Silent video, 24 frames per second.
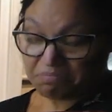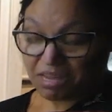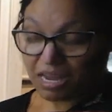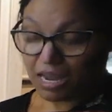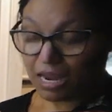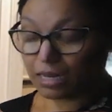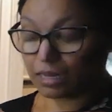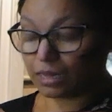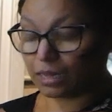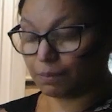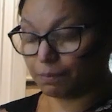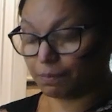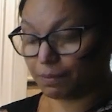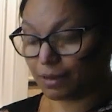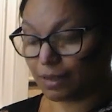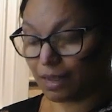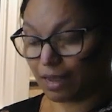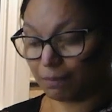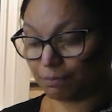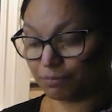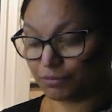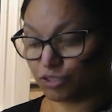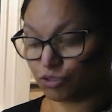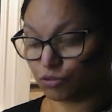it will
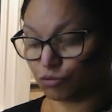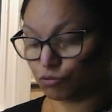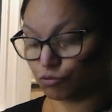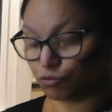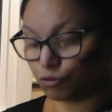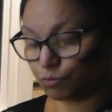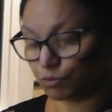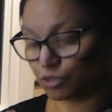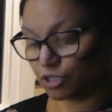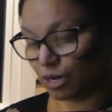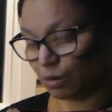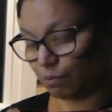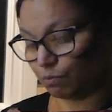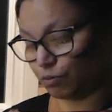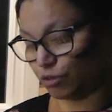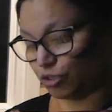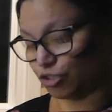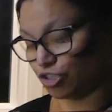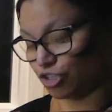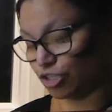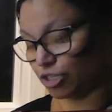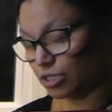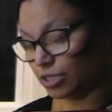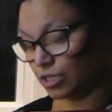come to room
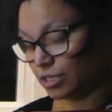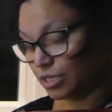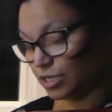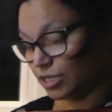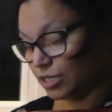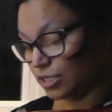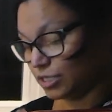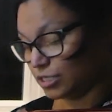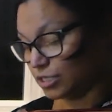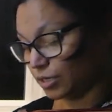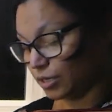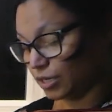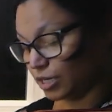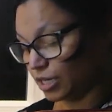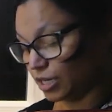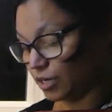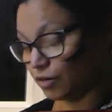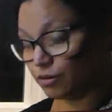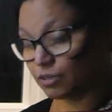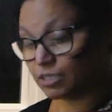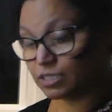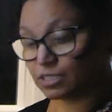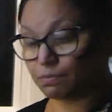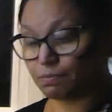temperature. So
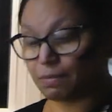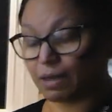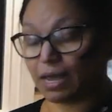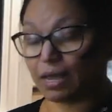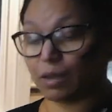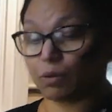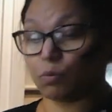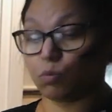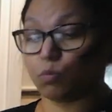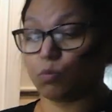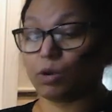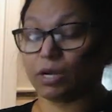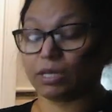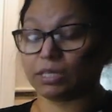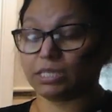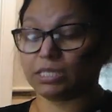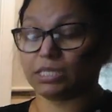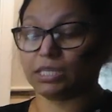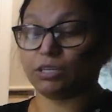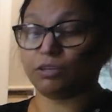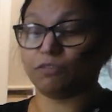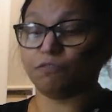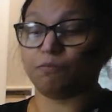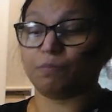here is my 1
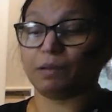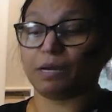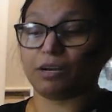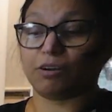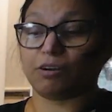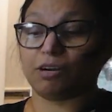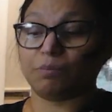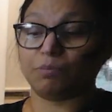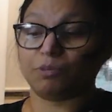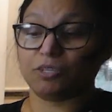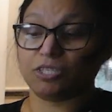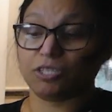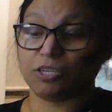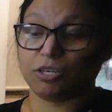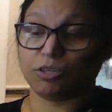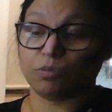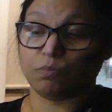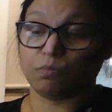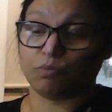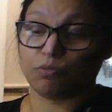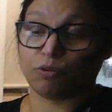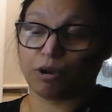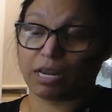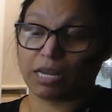stick of butter. I'm just going
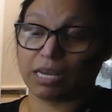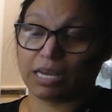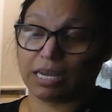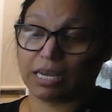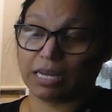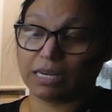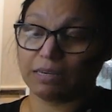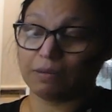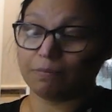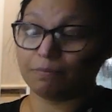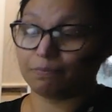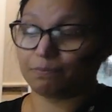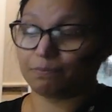to break it.